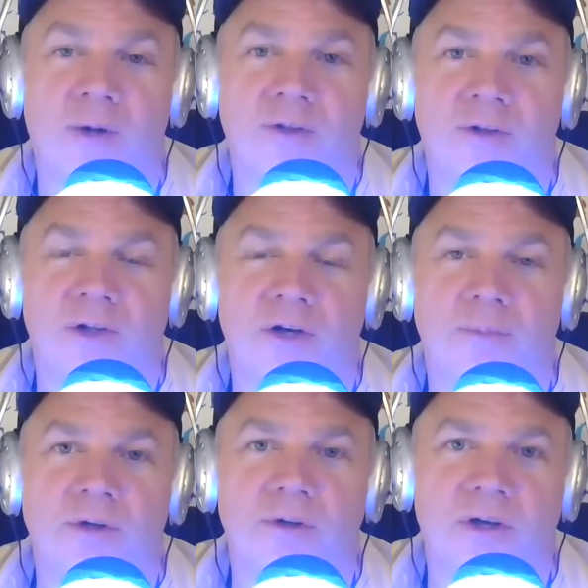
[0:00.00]
around the globe
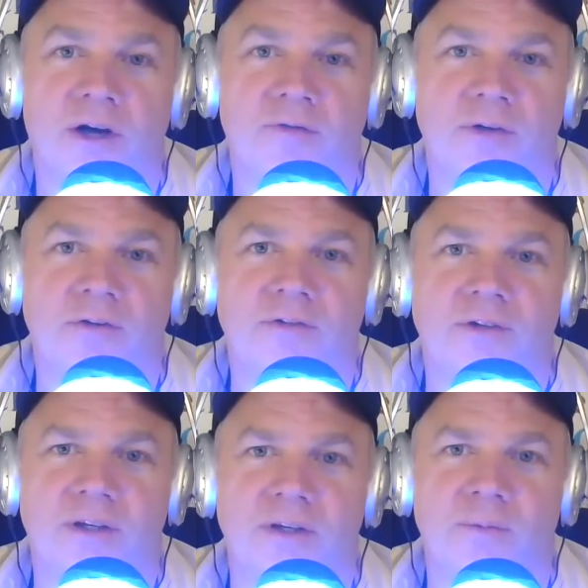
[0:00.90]
to go to the conference
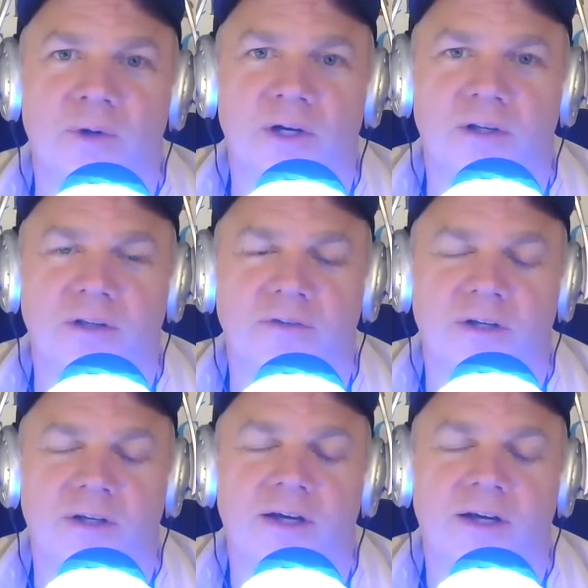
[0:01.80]
in Raleigh. It's like,